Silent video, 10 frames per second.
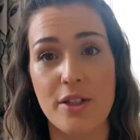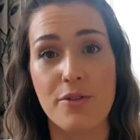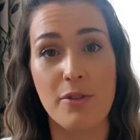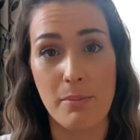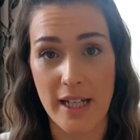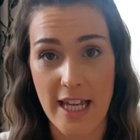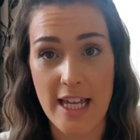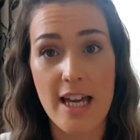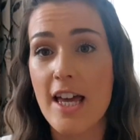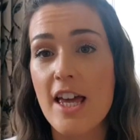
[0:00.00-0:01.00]
for
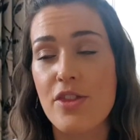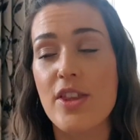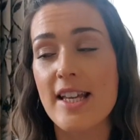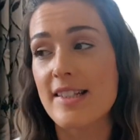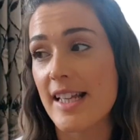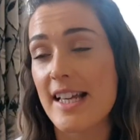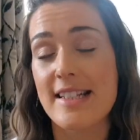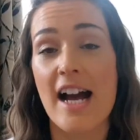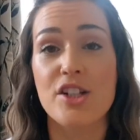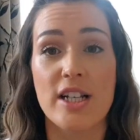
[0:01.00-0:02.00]
money. This is
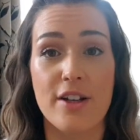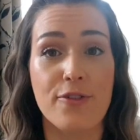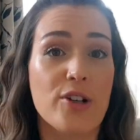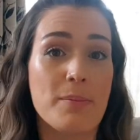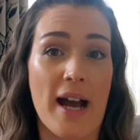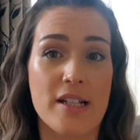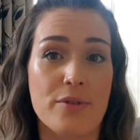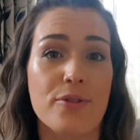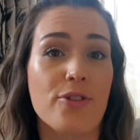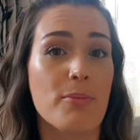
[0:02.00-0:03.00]
actually a free
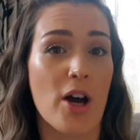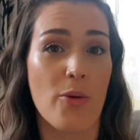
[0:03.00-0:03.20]
pattern from her